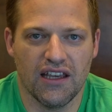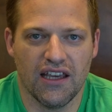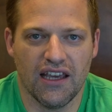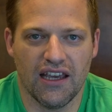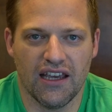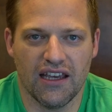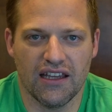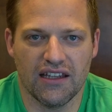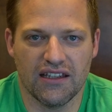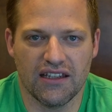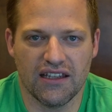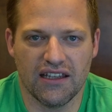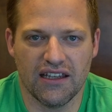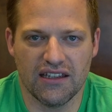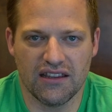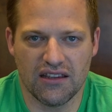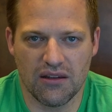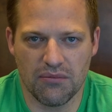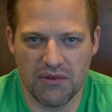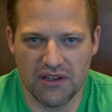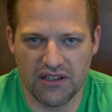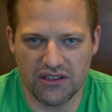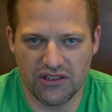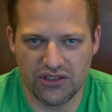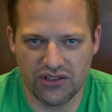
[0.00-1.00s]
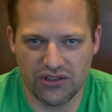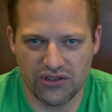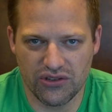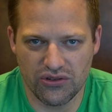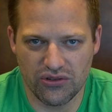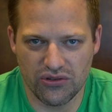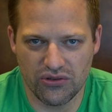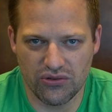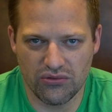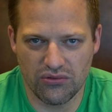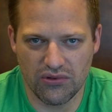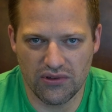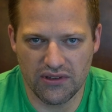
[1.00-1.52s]
and to get them
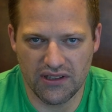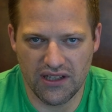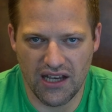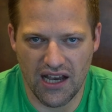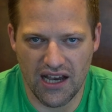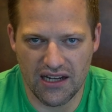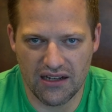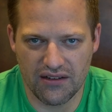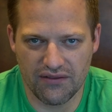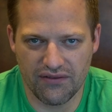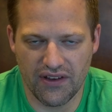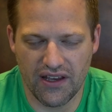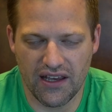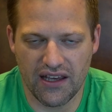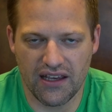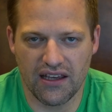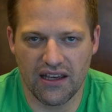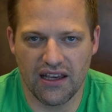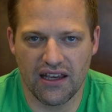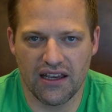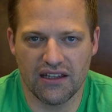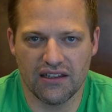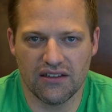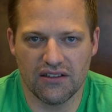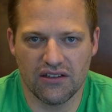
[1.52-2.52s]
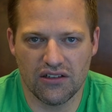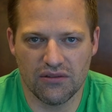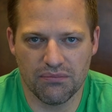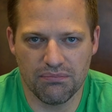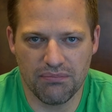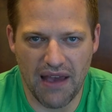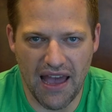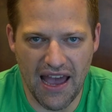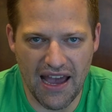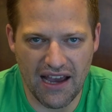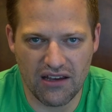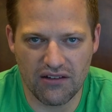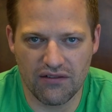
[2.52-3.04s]
into kind of a, a
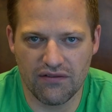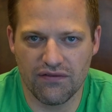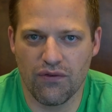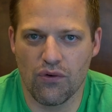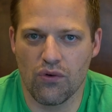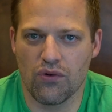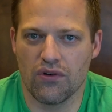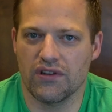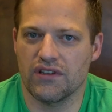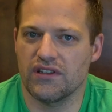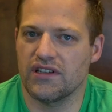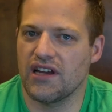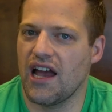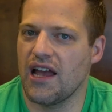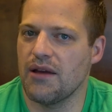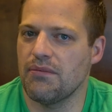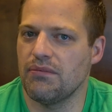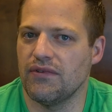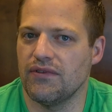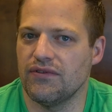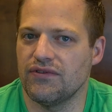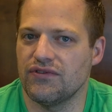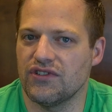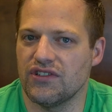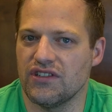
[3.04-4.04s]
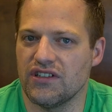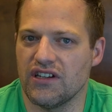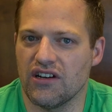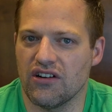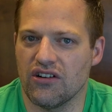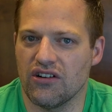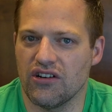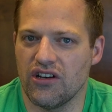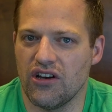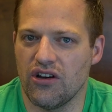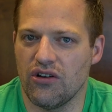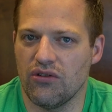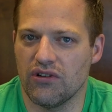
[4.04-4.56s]
back and forth type of
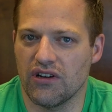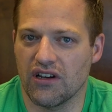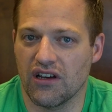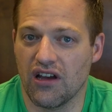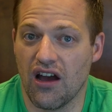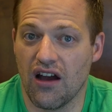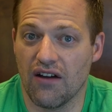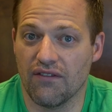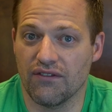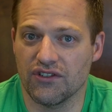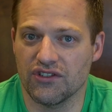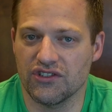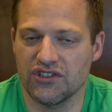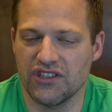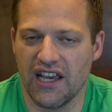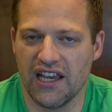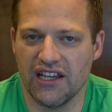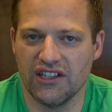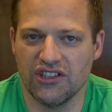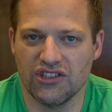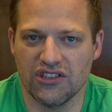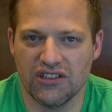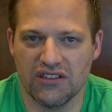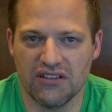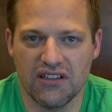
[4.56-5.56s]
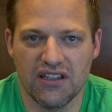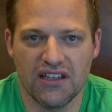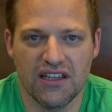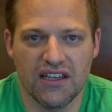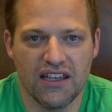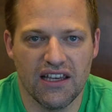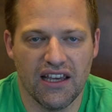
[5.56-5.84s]
scenario and a conversation.